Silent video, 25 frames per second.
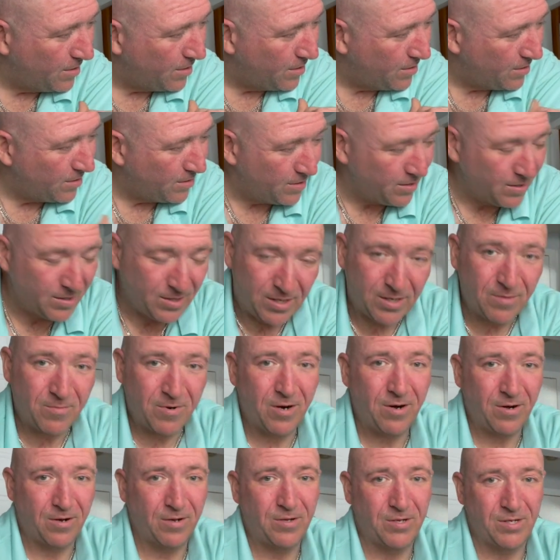There's some
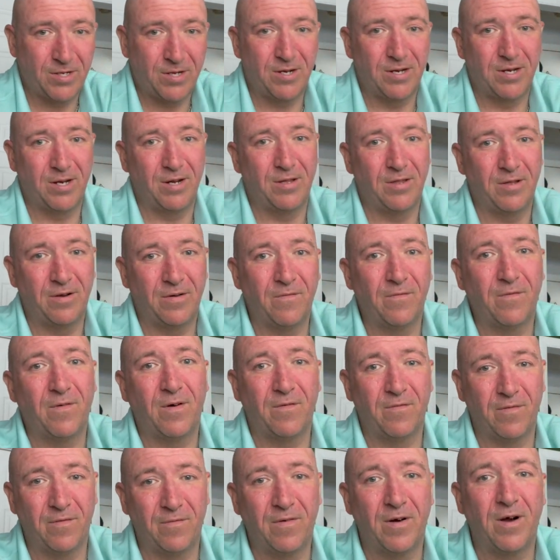articles on here that
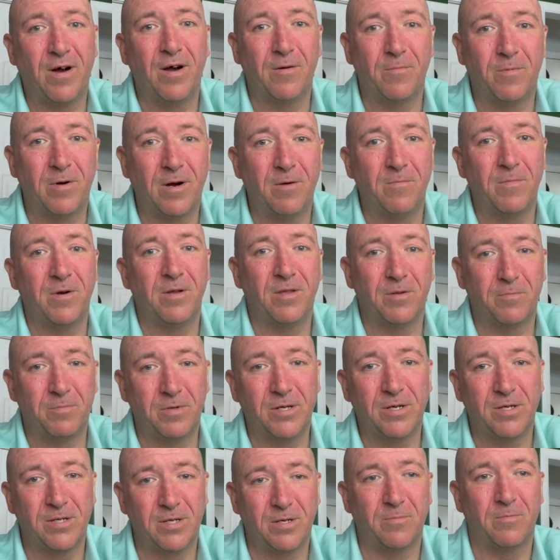involve the fire department and the
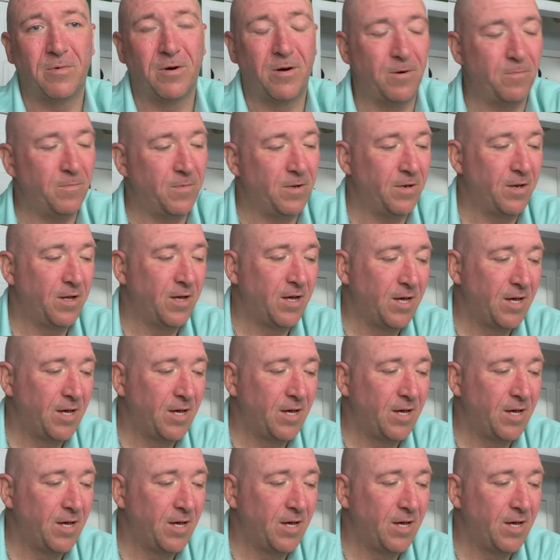police department.